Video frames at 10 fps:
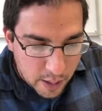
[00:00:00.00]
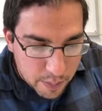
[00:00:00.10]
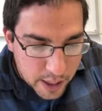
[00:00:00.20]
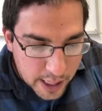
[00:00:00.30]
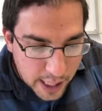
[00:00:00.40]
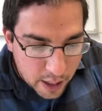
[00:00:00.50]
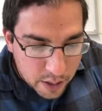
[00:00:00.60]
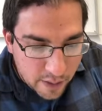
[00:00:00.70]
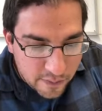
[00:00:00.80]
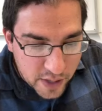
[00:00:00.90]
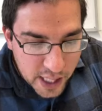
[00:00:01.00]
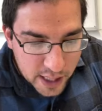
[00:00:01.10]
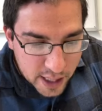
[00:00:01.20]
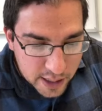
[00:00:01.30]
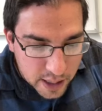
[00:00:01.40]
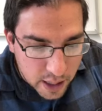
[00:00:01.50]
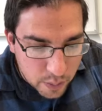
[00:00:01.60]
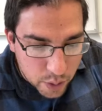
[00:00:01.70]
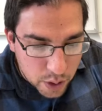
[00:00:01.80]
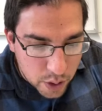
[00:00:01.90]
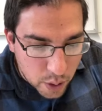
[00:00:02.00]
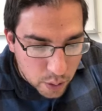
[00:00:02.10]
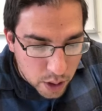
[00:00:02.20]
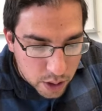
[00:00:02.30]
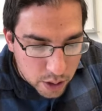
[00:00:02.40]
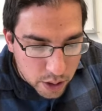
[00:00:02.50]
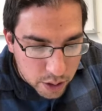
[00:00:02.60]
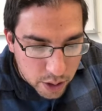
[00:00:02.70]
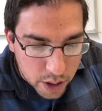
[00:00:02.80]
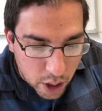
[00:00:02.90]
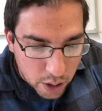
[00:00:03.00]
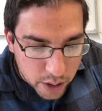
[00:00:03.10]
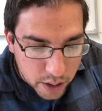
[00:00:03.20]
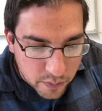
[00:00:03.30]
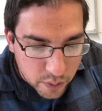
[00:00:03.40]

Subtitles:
But now that faith has come, we are no longer under a guardian.